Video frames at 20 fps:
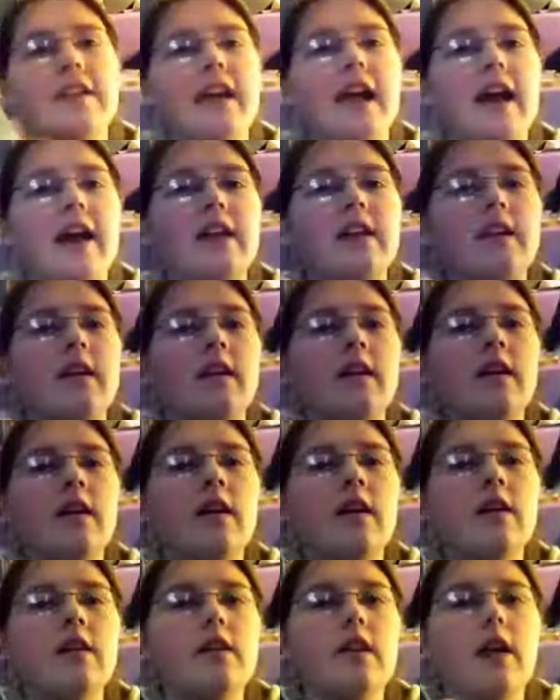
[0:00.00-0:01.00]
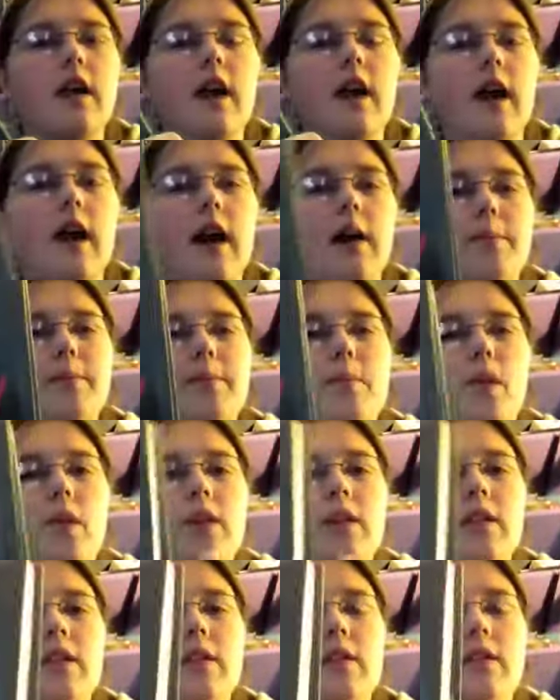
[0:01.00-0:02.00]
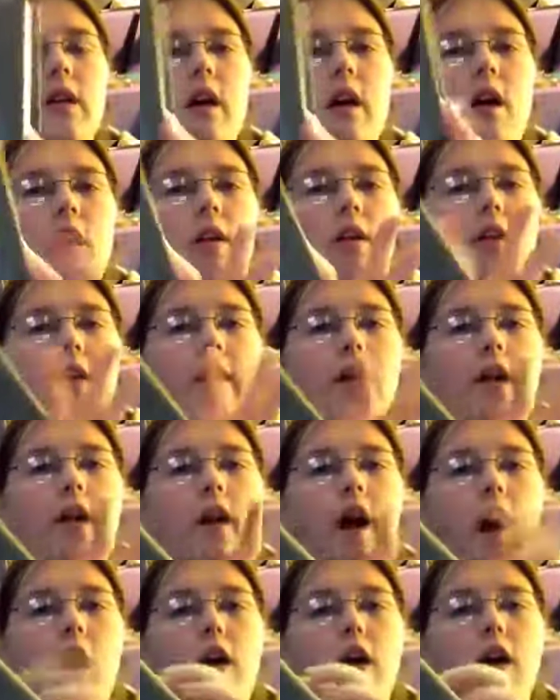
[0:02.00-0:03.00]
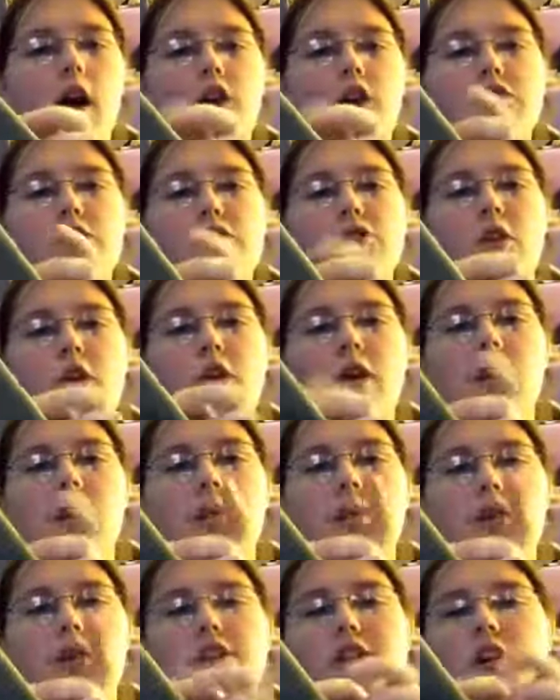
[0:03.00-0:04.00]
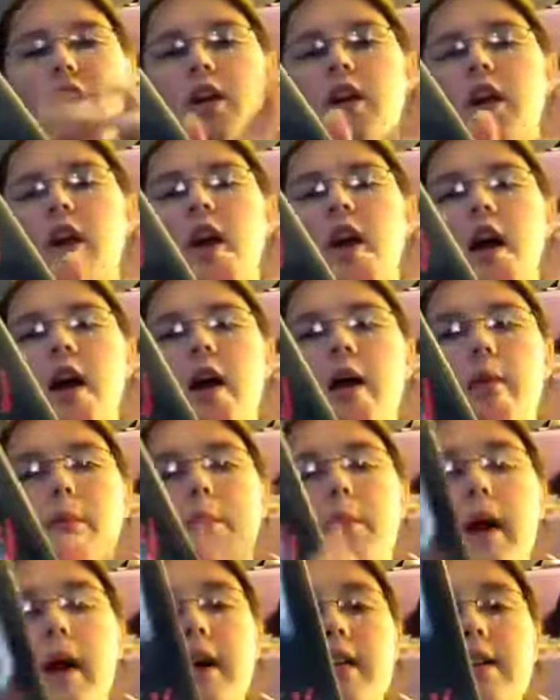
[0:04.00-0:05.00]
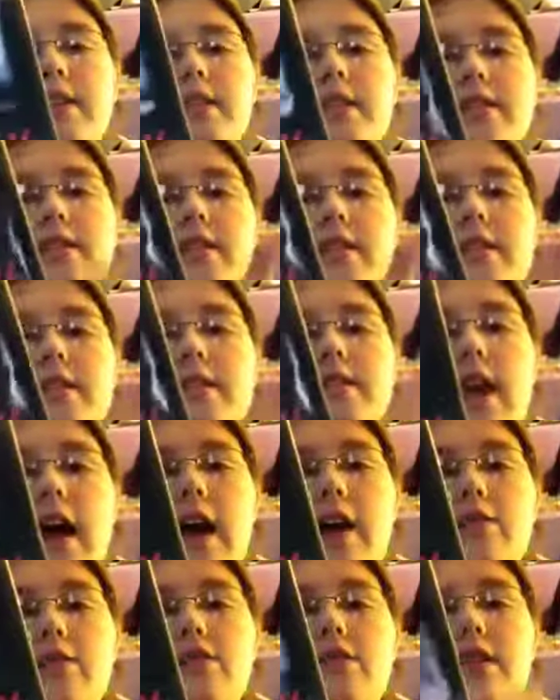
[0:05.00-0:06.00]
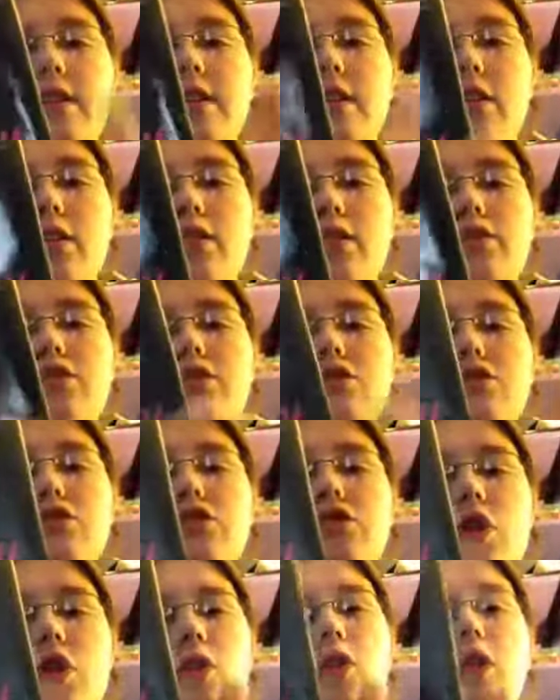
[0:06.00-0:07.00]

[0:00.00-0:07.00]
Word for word: that. Um, when the Holocaust was going on, I'm pretty sure. But this sounds and looks so